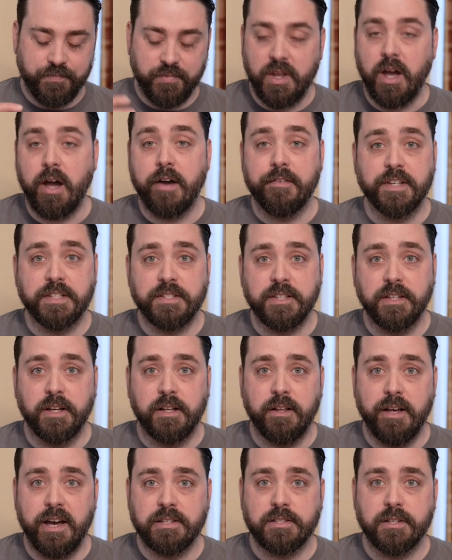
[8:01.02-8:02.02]
Obviously a
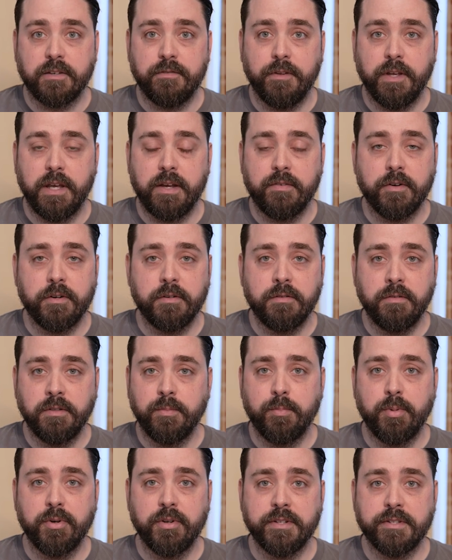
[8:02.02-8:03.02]
classic flavor. You
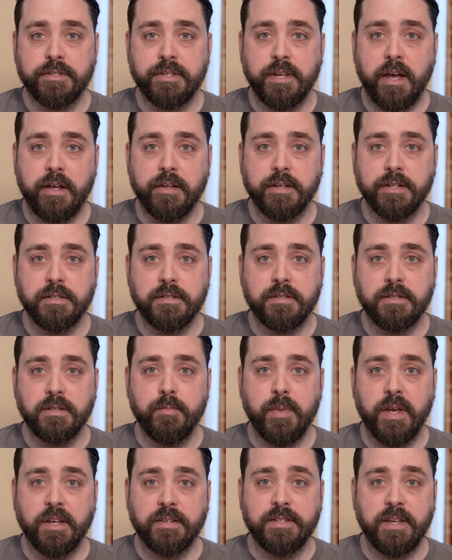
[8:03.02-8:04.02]
put in salads. You
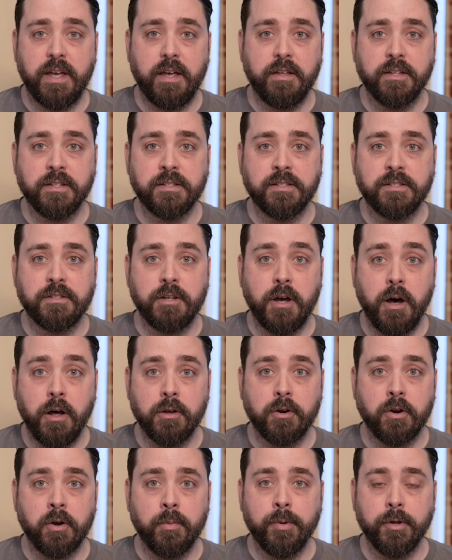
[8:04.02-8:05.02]
make salads
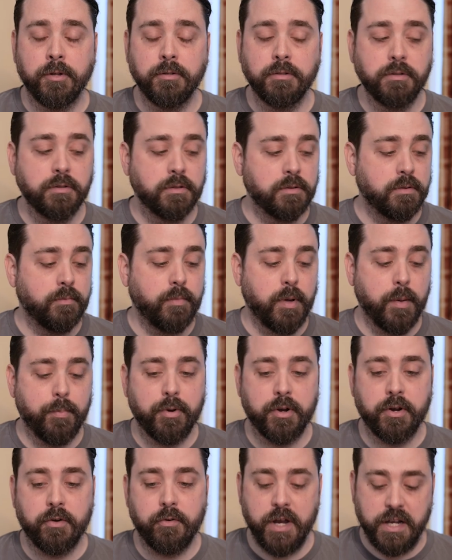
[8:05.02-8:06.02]
tolerable by
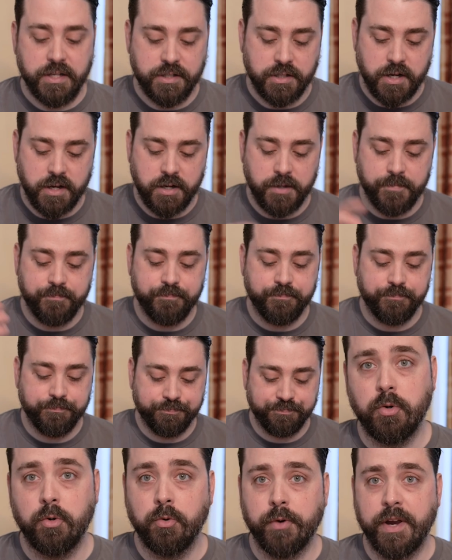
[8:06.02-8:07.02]
putting ranch on it.
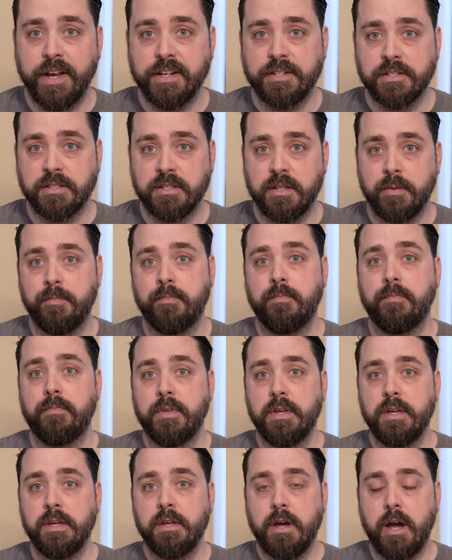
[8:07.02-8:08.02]
Cool Ranch is
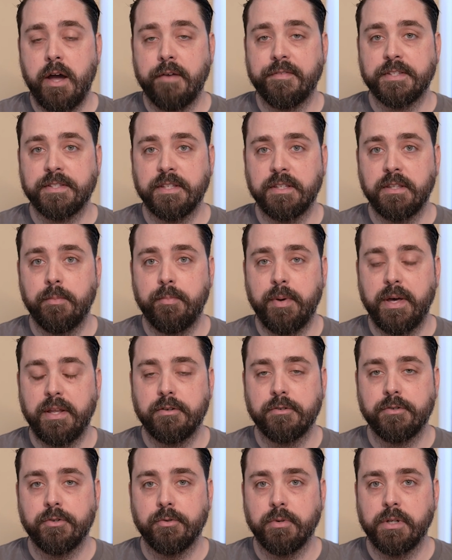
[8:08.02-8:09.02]
obviously the
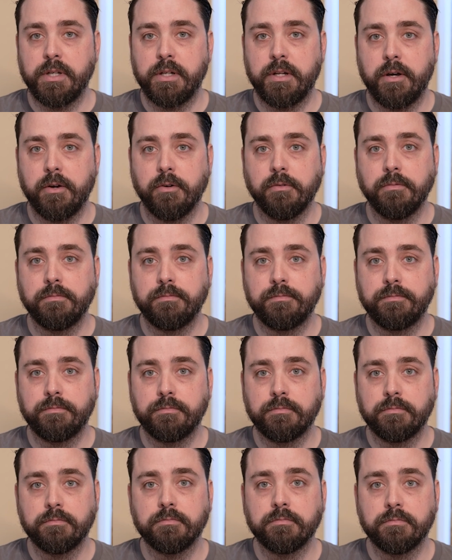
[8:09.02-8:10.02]
better Dorito.
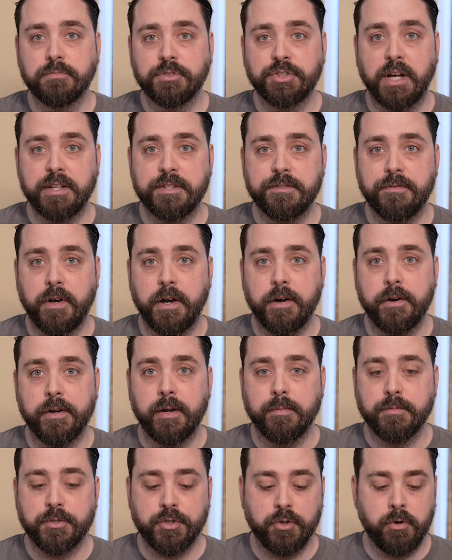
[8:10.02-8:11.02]
Shots fired,
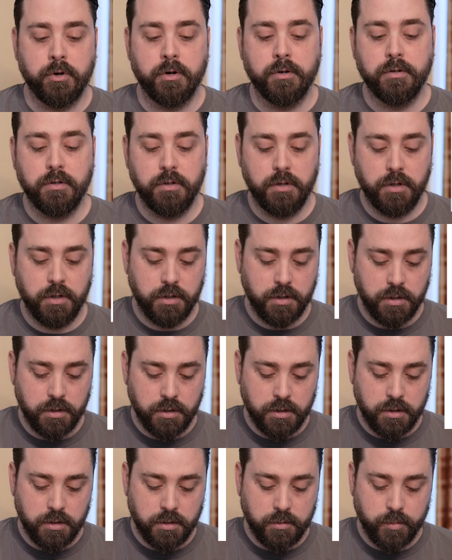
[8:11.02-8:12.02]
I'm sure.
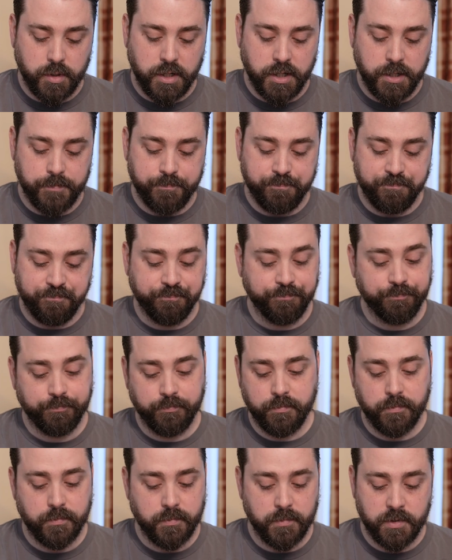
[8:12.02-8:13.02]
But
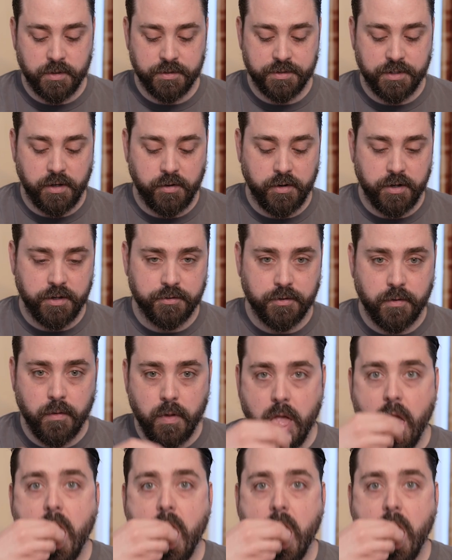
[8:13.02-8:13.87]
we'll see how it is.